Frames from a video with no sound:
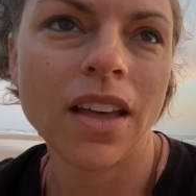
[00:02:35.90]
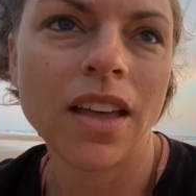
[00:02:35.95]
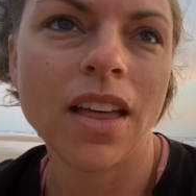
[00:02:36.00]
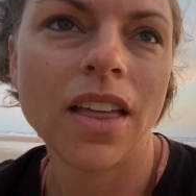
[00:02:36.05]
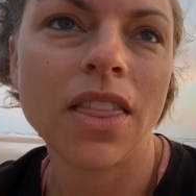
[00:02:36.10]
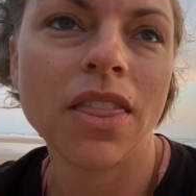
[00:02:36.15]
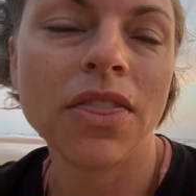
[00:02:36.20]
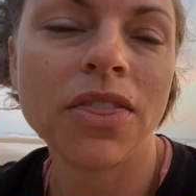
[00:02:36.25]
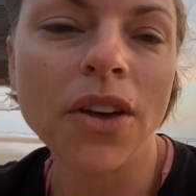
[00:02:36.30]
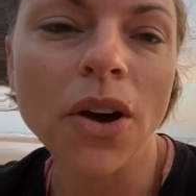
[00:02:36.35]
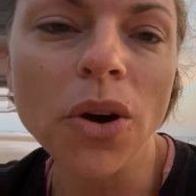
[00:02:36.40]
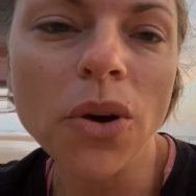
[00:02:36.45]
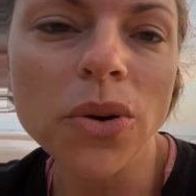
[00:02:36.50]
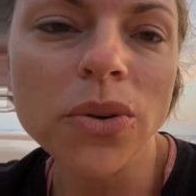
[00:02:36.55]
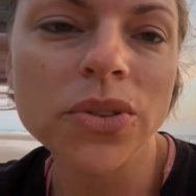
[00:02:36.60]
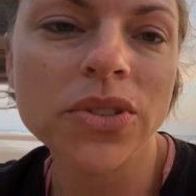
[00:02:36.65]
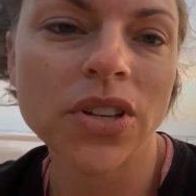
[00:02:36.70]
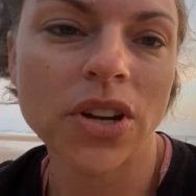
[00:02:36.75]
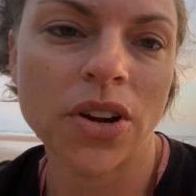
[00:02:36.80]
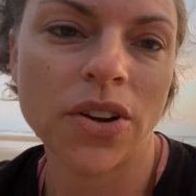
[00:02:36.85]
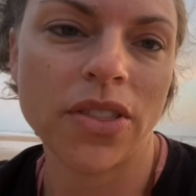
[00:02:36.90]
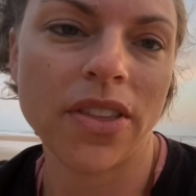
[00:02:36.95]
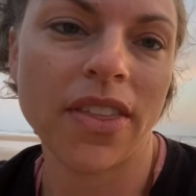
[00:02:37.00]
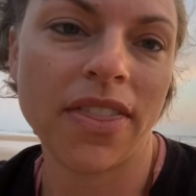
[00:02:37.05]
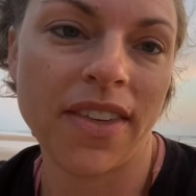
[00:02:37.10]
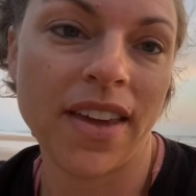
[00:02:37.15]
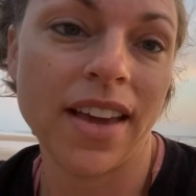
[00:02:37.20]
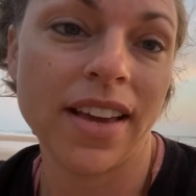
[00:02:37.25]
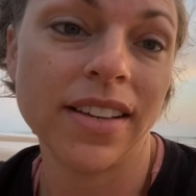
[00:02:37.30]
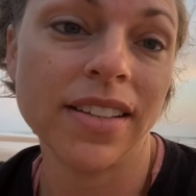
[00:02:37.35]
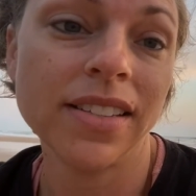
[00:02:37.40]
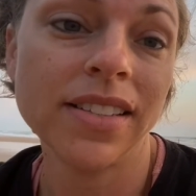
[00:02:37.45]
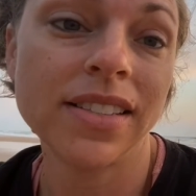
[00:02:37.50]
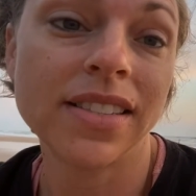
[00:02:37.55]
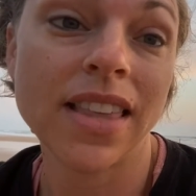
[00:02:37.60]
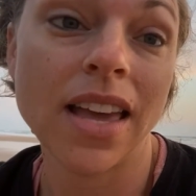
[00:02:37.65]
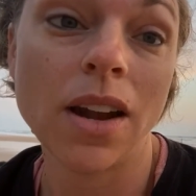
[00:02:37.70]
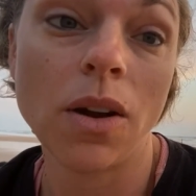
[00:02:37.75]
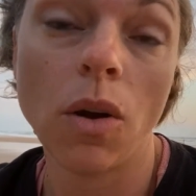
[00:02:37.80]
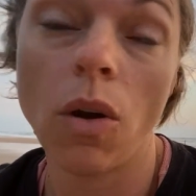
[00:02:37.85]
Those are the things
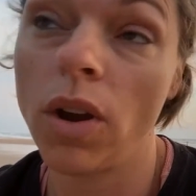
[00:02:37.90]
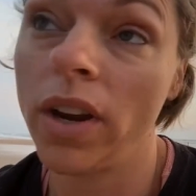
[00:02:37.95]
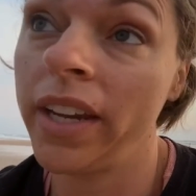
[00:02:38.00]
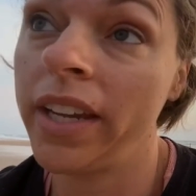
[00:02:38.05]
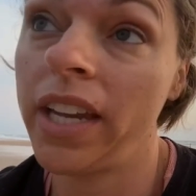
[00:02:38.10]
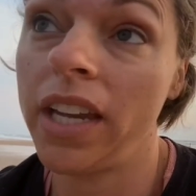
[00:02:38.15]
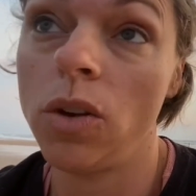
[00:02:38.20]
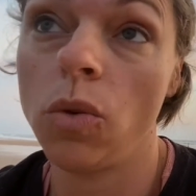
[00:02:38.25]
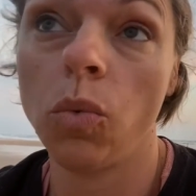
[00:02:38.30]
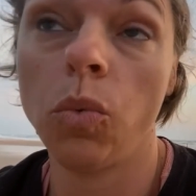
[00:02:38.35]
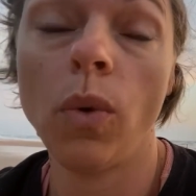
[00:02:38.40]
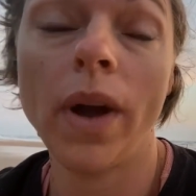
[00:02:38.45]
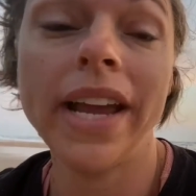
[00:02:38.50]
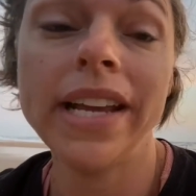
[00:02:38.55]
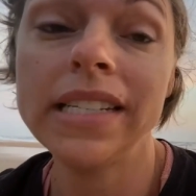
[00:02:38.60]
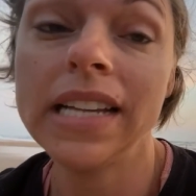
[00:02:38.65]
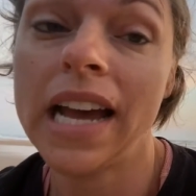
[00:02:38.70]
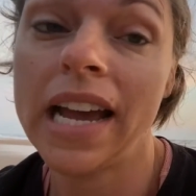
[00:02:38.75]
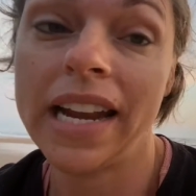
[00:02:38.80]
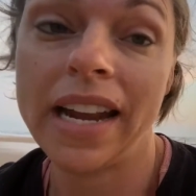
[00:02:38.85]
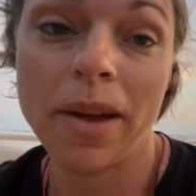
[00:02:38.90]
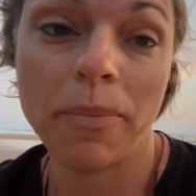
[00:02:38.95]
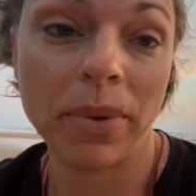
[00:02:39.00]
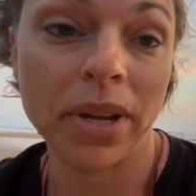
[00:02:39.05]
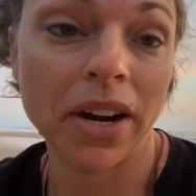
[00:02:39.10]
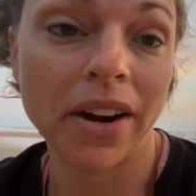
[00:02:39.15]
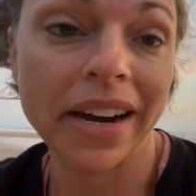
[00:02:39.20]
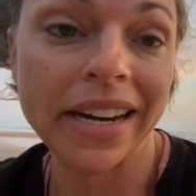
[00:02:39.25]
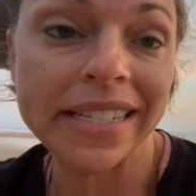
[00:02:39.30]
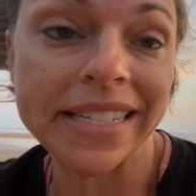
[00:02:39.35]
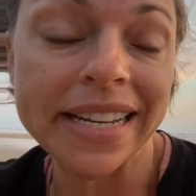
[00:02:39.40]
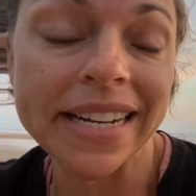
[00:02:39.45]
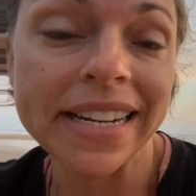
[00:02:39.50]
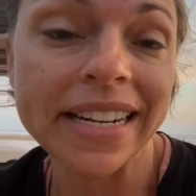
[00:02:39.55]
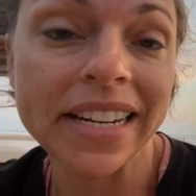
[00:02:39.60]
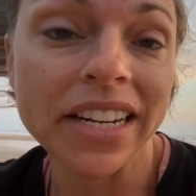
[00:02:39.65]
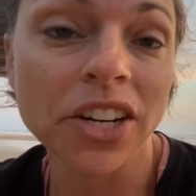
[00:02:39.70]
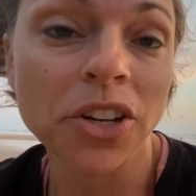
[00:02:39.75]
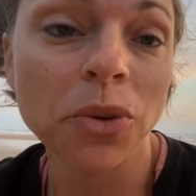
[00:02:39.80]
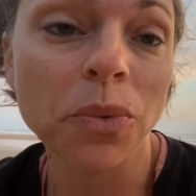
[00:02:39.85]
that get way tied up in our identity
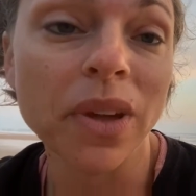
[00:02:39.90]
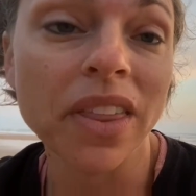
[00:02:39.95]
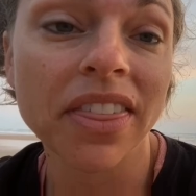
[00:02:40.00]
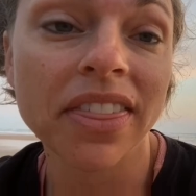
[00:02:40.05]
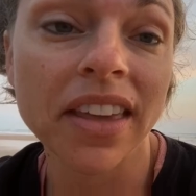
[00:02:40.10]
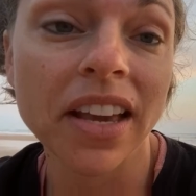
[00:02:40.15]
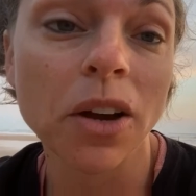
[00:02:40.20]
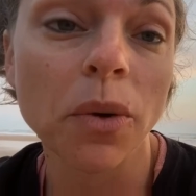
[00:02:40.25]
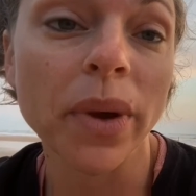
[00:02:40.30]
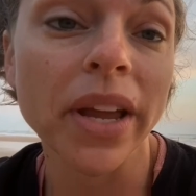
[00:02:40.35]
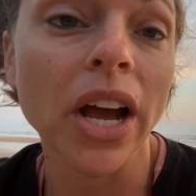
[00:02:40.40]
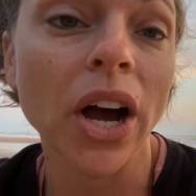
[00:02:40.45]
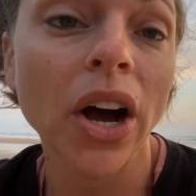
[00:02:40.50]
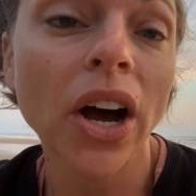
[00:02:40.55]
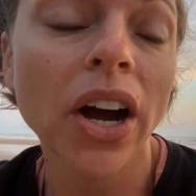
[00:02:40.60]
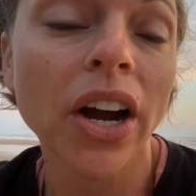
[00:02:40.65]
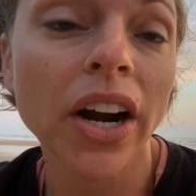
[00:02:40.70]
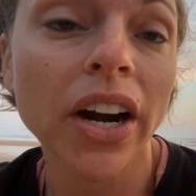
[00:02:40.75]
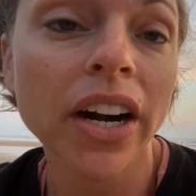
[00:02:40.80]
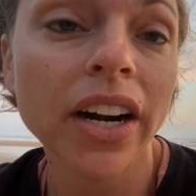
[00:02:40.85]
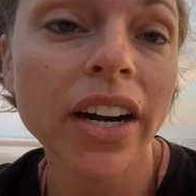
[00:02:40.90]
and who we think we are.